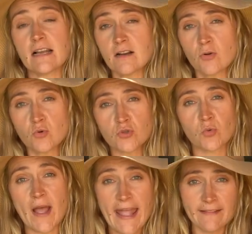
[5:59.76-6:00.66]
are also
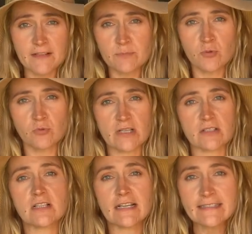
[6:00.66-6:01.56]
Anvil
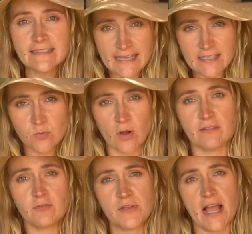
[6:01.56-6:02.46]
pruners like this one
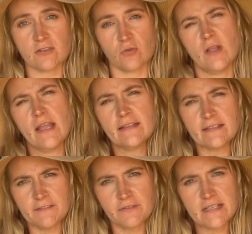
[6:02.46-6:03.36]
from Yato. The
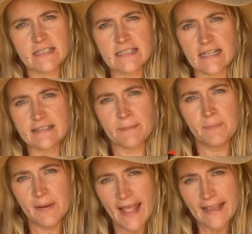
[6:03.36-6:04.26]
difference is that the
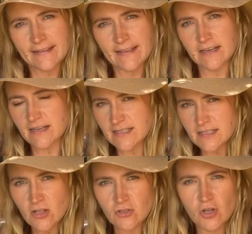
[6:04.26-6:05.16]
blade here is
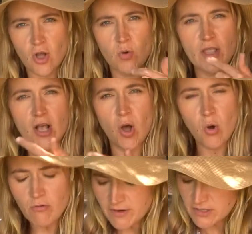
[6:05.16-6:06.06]
not going over